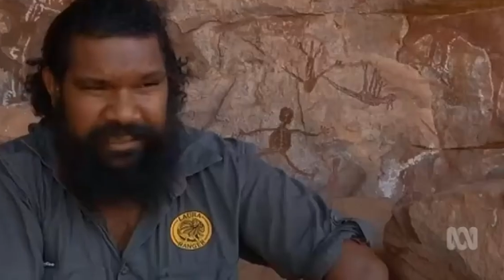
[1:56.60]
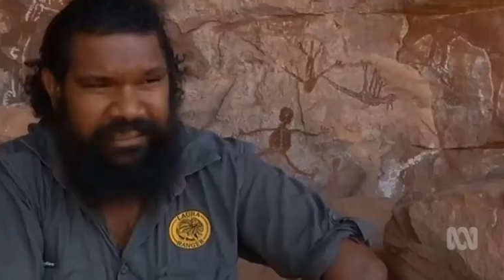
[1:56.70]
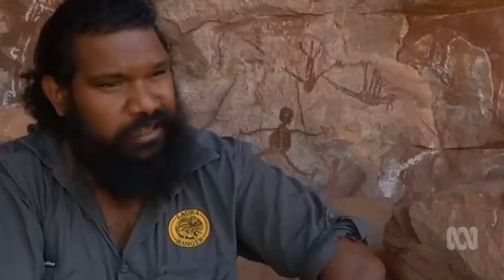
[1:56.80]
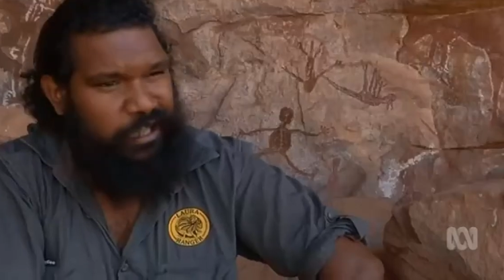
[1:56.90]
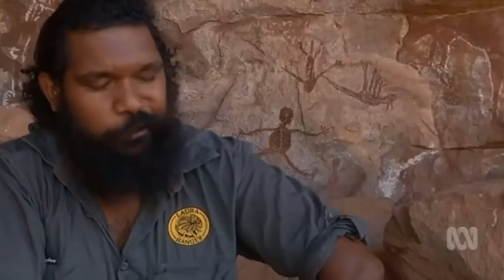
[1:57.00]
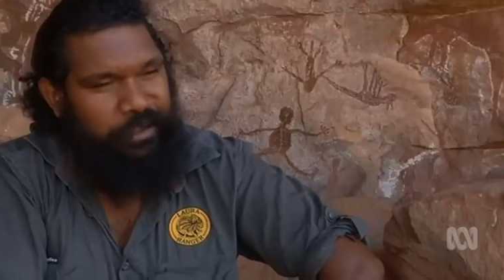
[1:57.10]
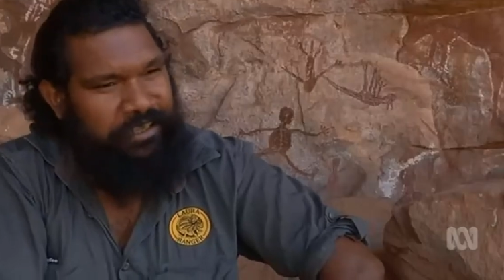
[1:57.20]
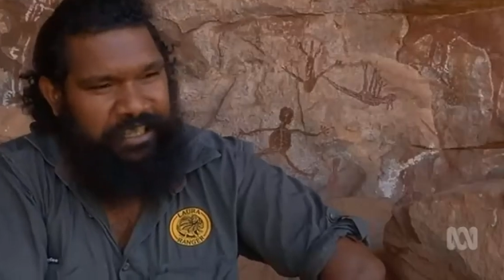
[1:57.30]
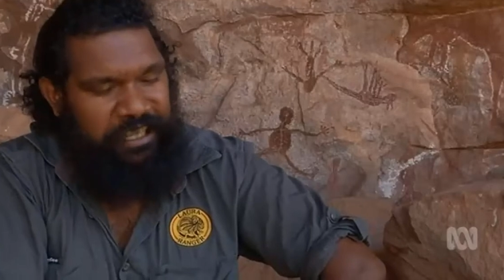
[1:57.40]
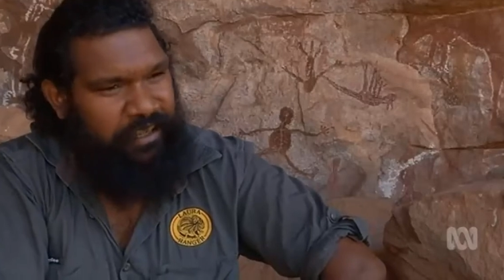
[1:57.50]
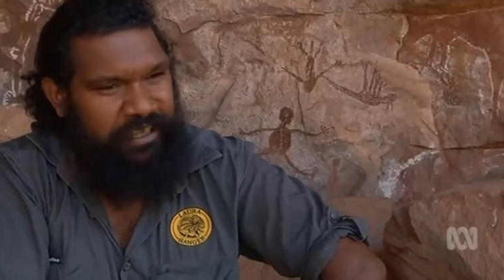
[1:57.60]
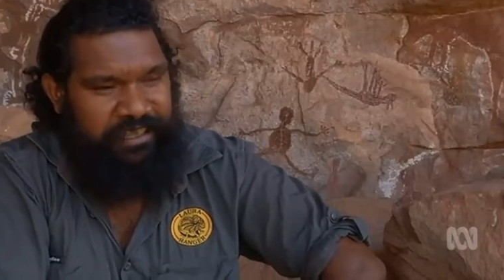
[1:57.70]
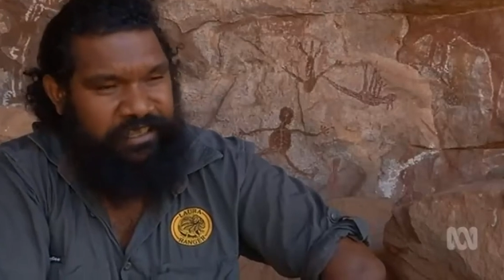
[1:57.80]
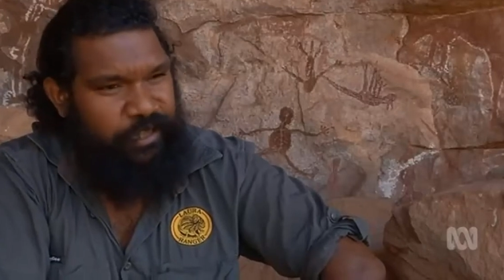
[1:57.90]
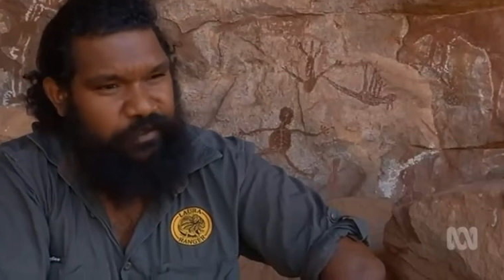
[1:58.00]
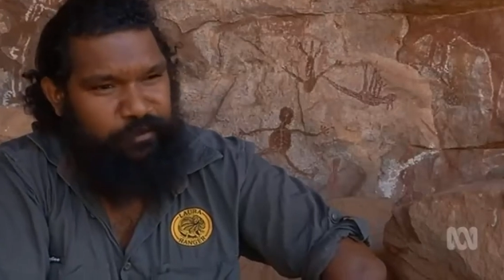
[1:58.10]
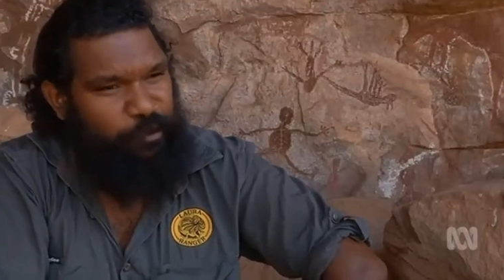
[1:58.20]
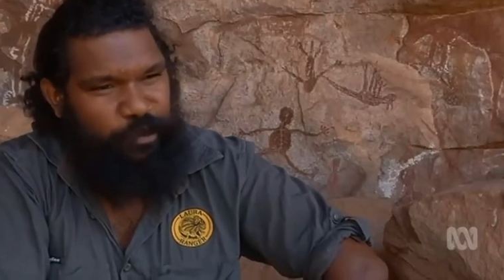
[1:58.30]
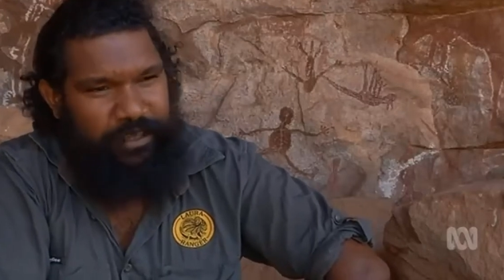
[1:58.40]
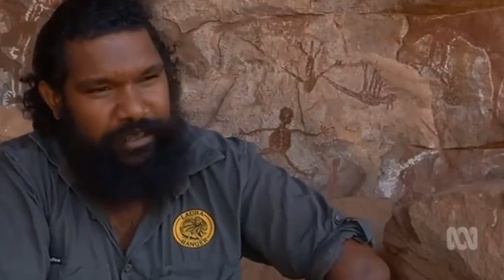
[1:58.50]
just can't wait to go out and discover
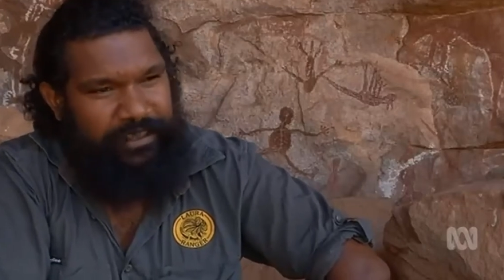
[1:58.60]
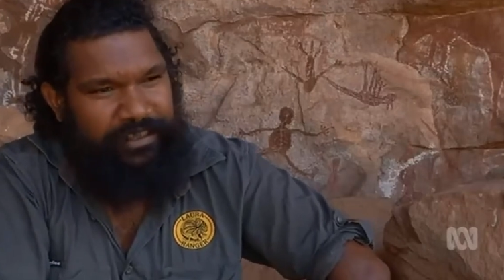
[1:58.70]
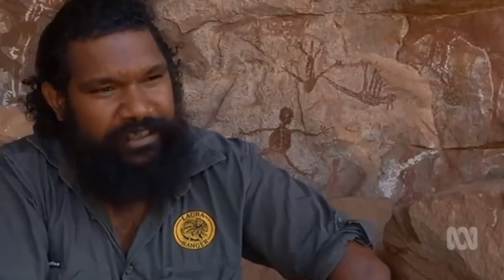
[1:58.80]
more. Eh?